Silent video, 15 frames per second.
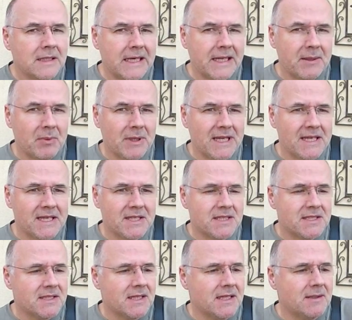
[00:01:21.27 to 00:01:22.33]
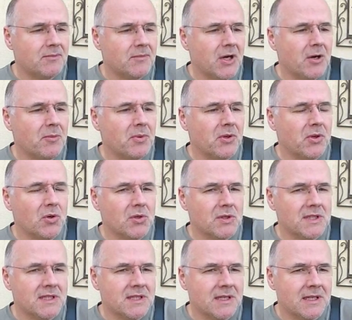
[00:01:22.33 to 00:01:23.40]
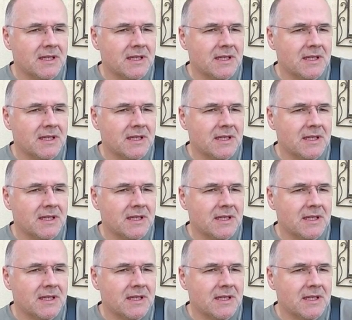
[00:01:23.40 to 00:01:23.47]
And it plays open chords